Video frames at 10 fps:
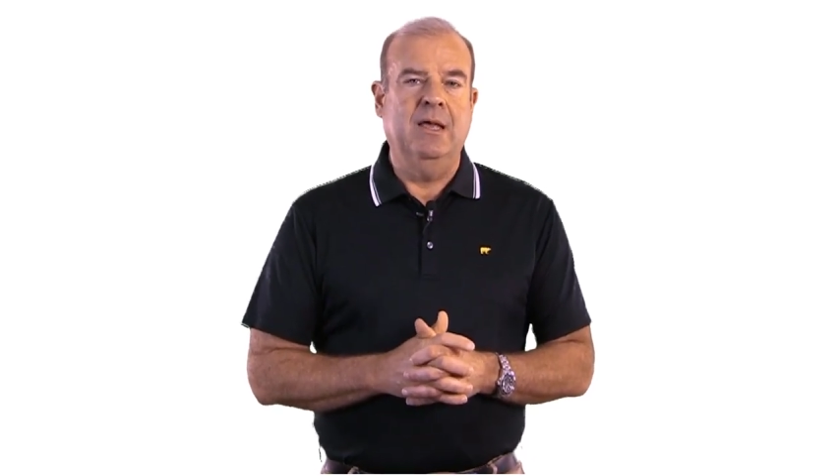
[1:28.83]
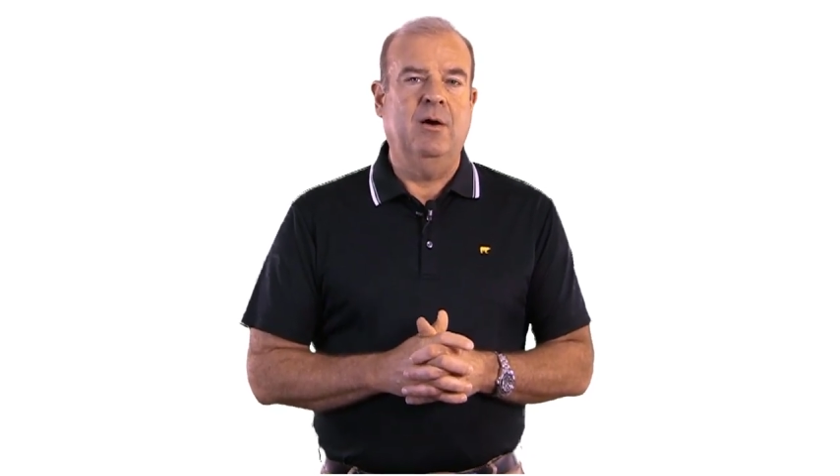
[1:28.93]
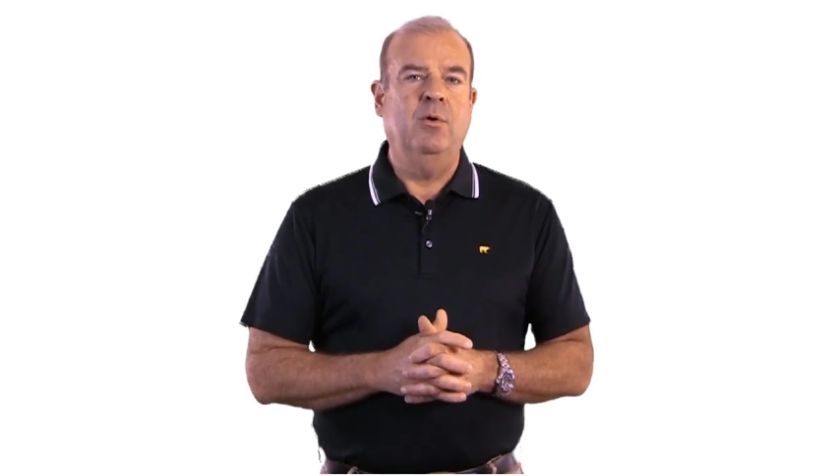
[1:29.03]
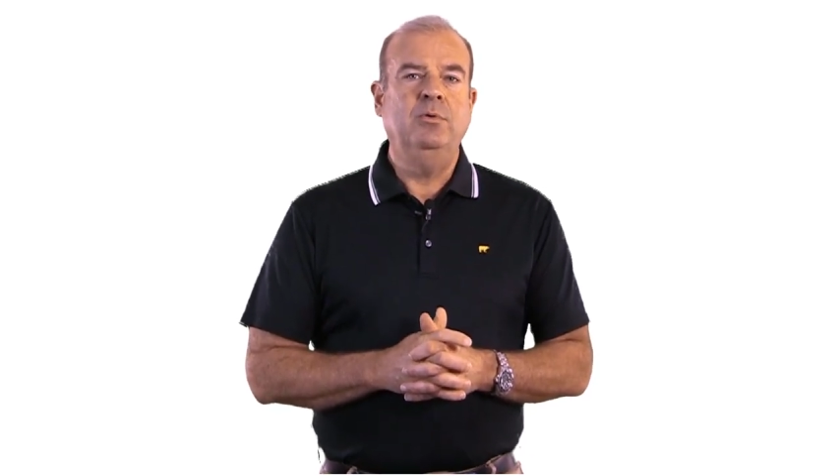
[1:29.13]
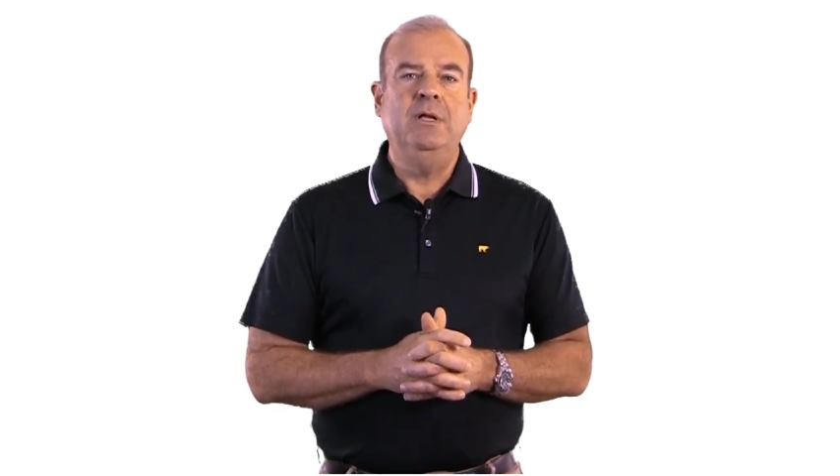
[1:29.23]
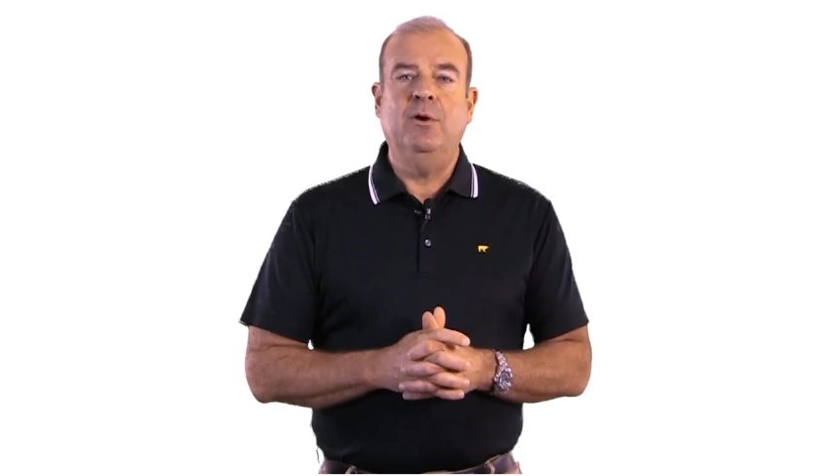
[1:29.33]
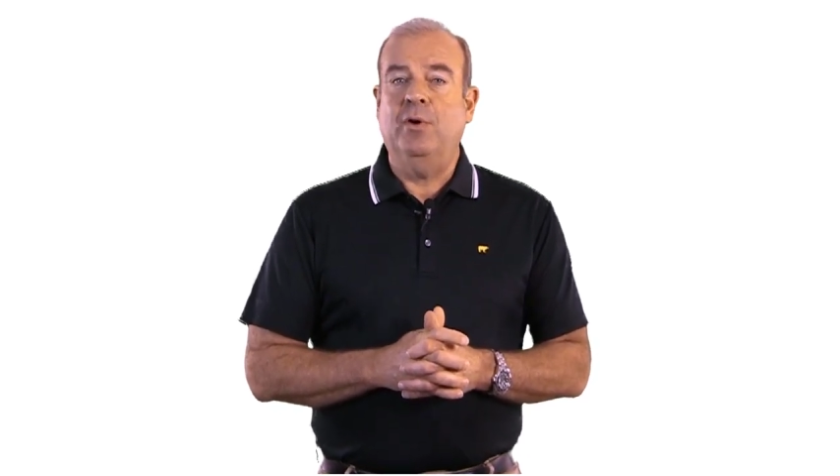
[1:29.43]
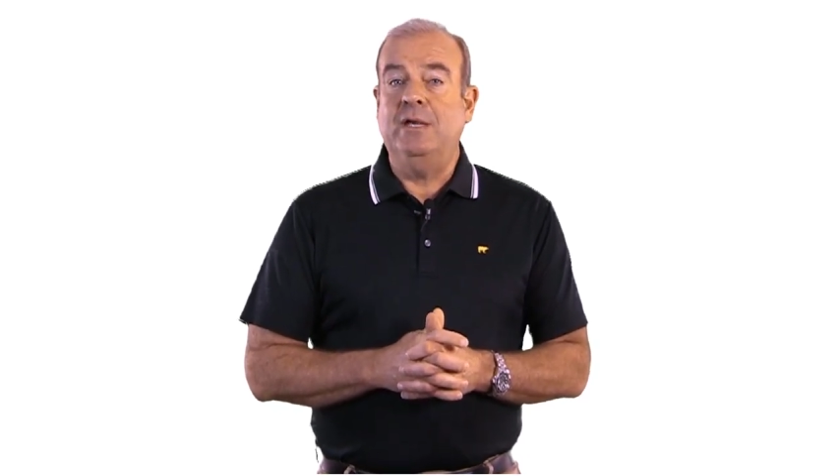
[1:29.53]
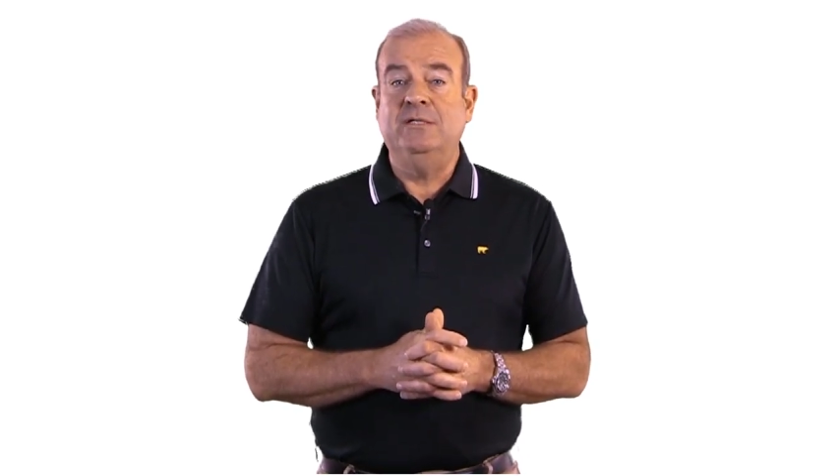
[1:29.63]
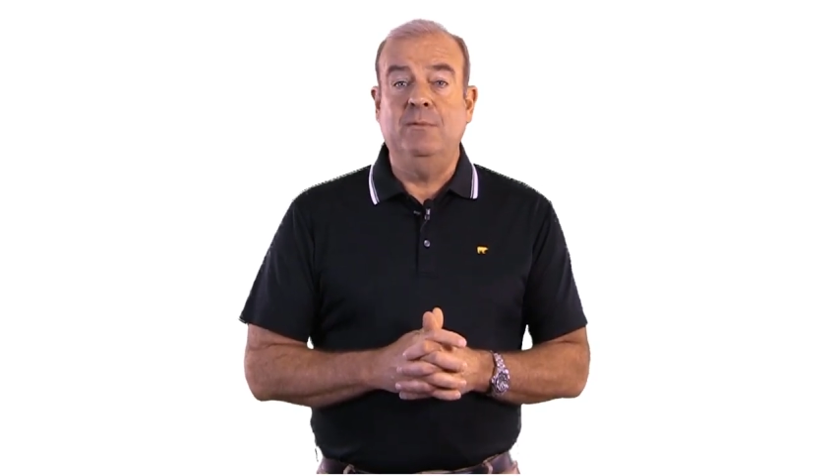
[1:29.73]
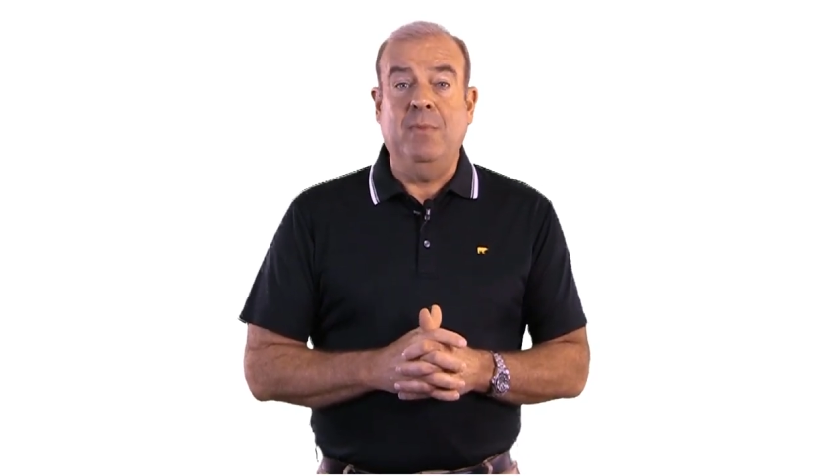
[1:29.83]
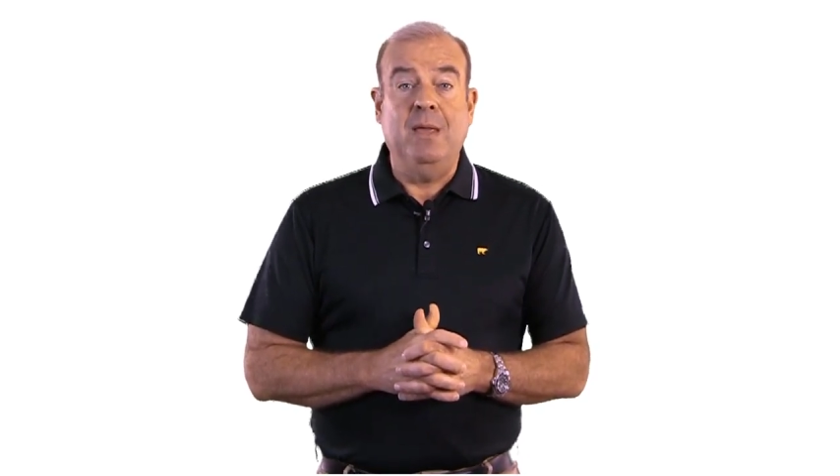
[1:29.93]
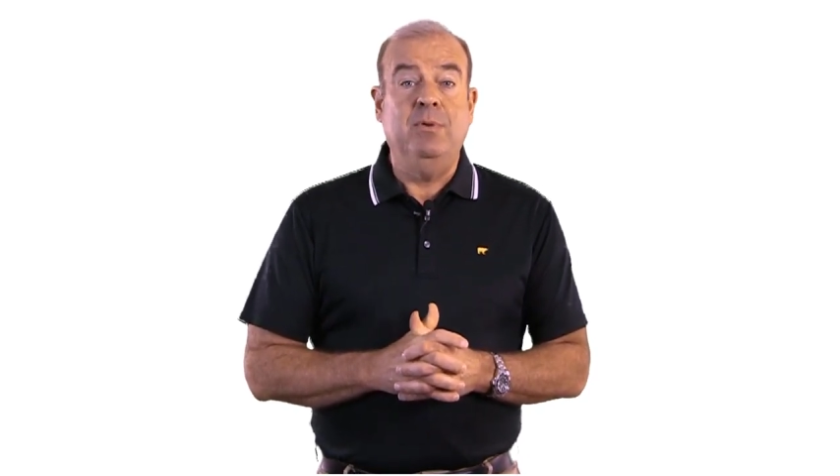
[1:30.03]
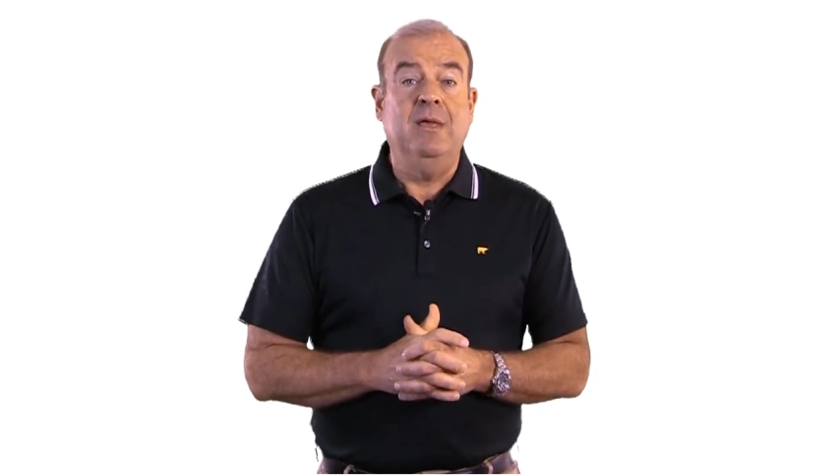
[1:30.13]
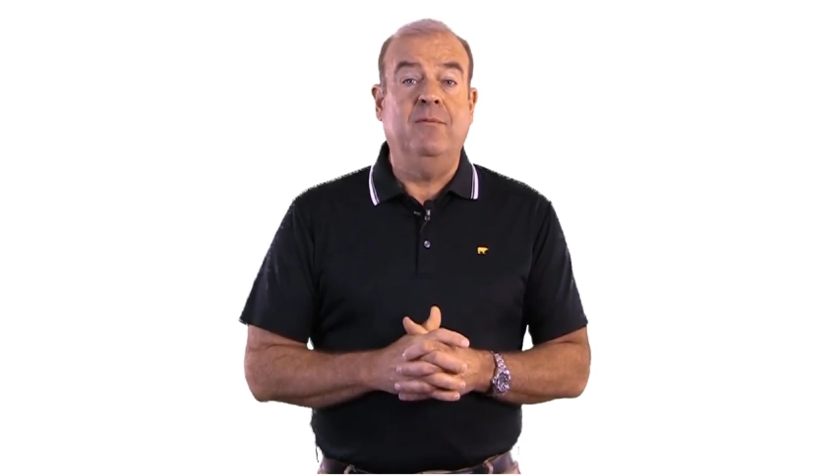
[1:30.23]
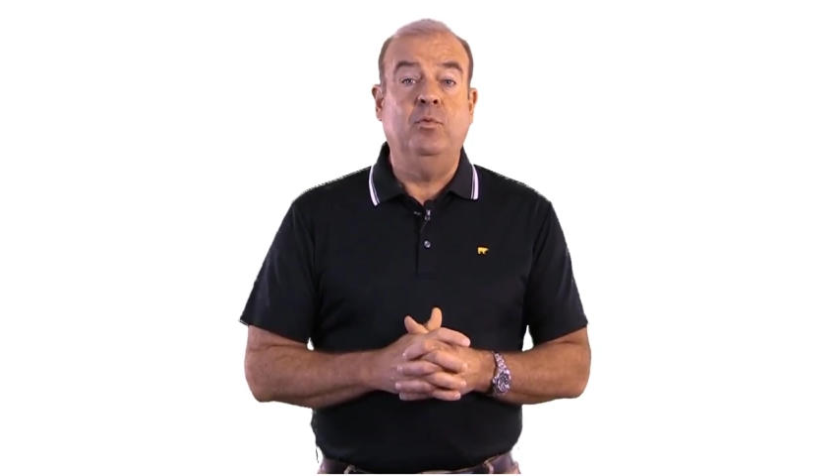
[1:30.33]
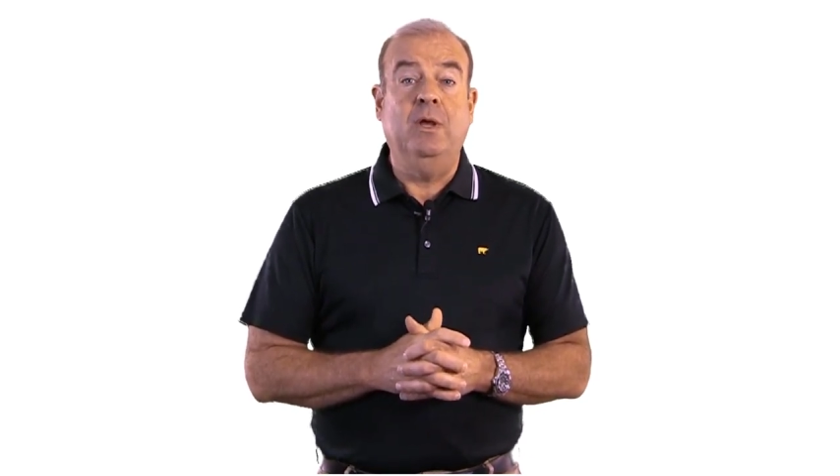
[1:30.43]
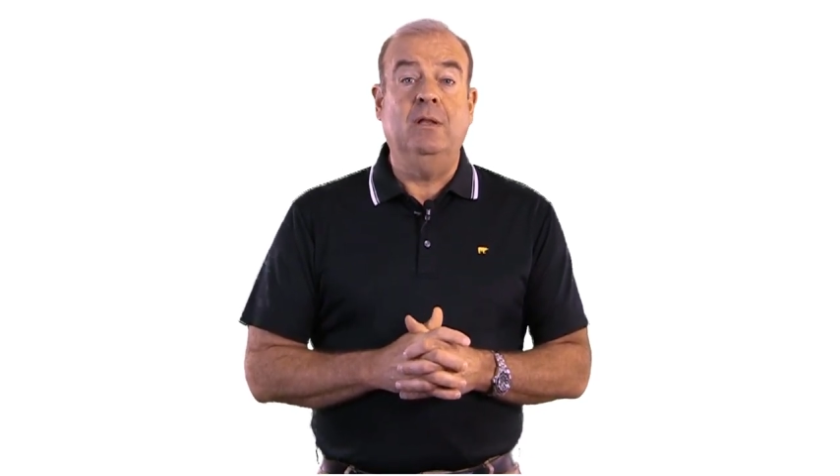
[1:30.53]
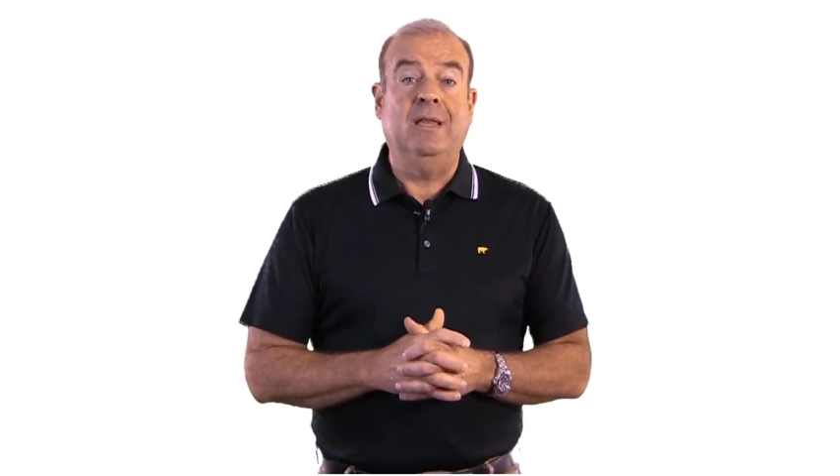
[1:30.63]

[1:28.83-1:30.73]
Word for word: only crazy maybe if we